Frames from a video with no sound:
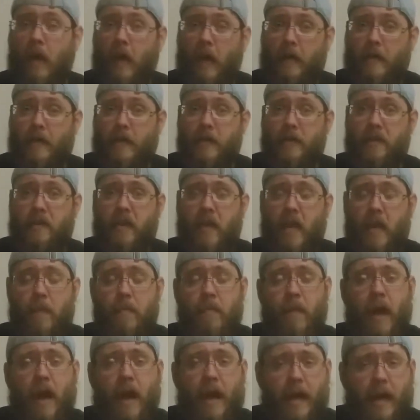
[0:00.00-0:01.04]
I did the
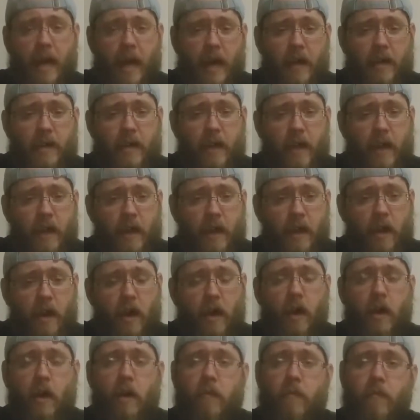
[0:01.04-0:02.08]
same. I got a
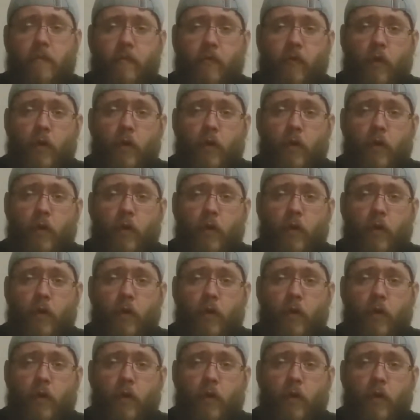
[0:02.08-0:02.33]
uh,